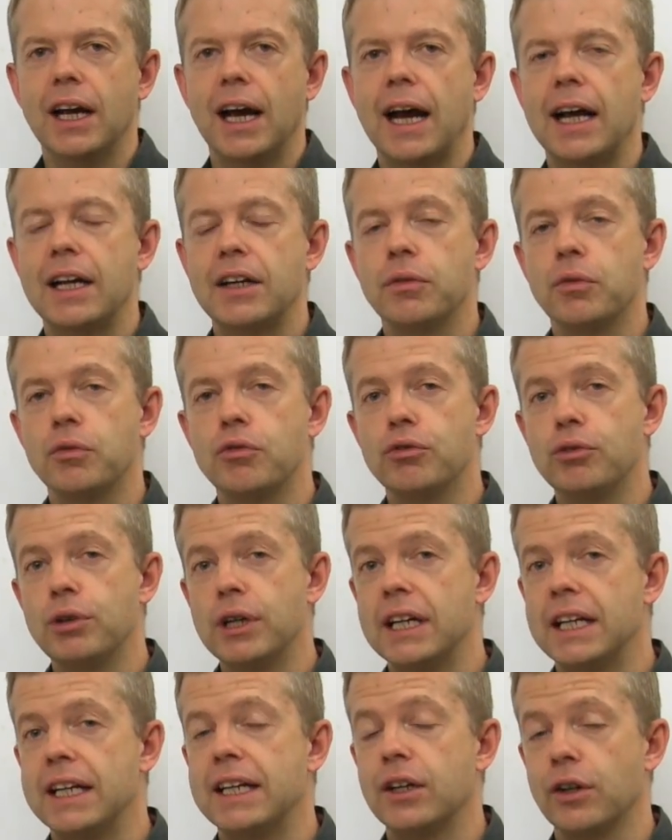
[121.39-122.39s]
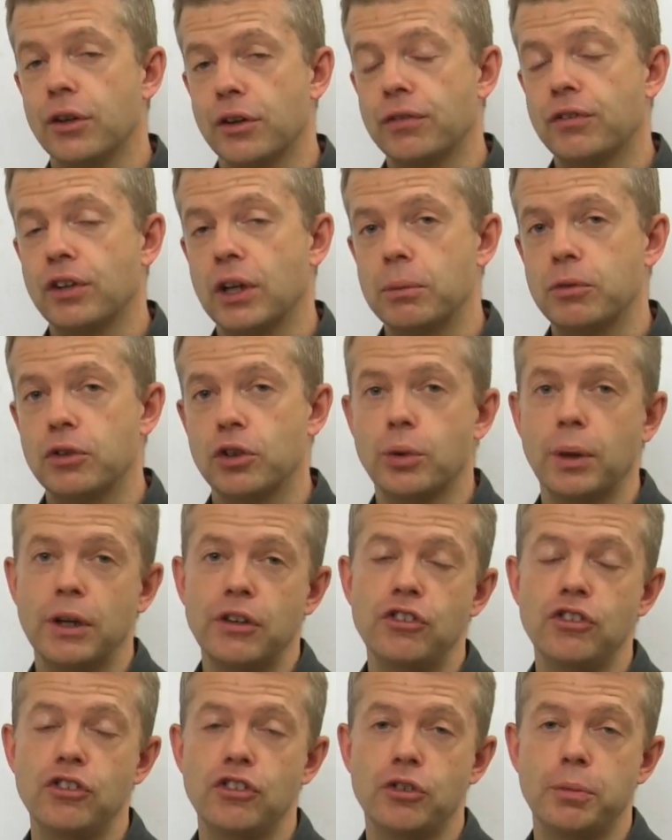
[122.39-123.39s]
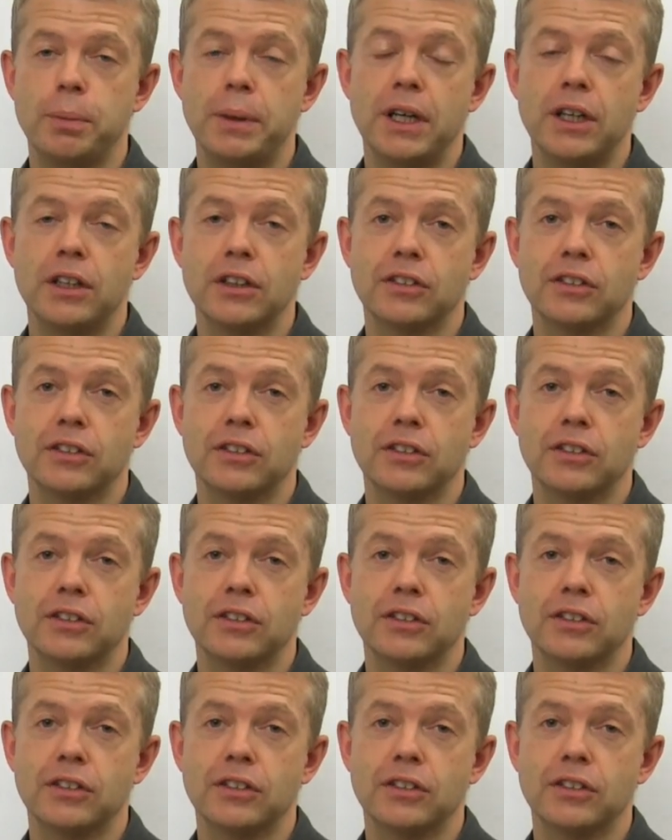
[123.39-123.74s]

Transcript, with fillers: And really, a lot of times the question you should be